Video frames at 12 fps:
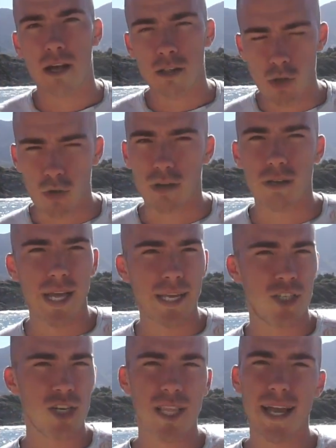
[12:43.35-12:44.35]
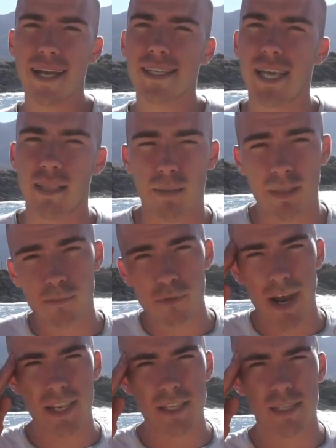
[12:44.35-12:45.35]
Look, just like I said, the
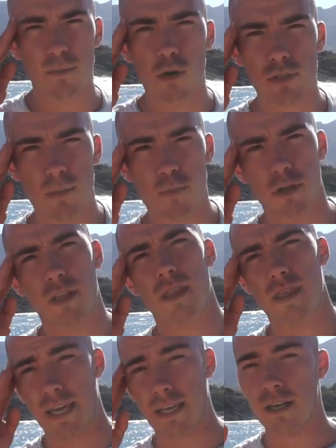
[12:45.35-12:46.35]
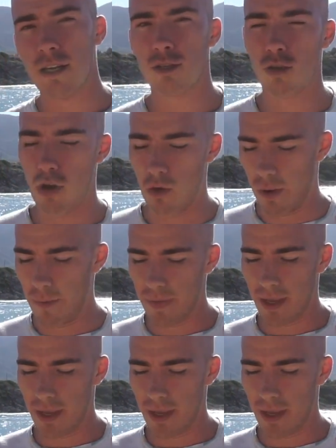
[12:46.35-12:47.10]
brain is the most important thing. So,